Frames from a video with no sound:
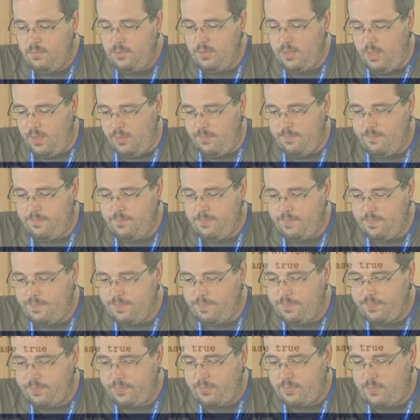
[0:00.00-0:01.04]
Yeah.
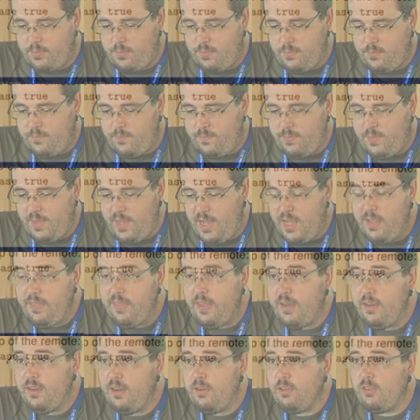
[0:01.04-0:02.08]
And
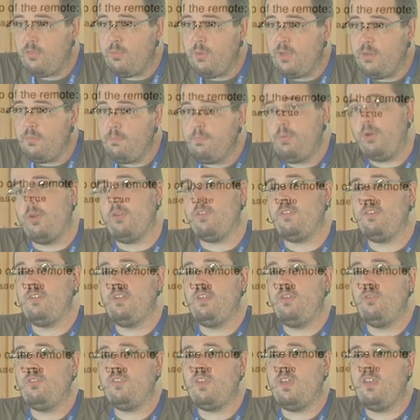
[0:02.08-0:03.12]
then there's one personal
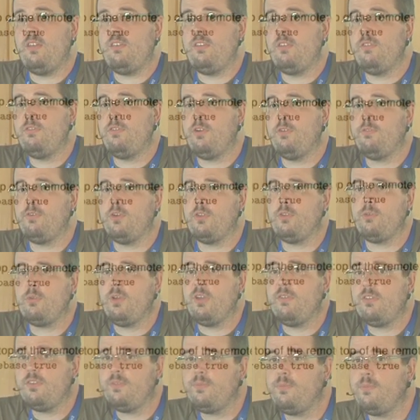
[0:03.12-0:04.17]
use case for
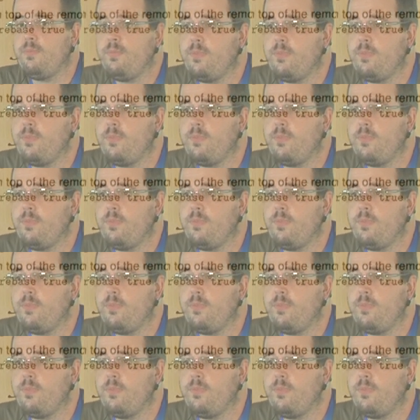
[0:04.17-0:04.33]
photographs.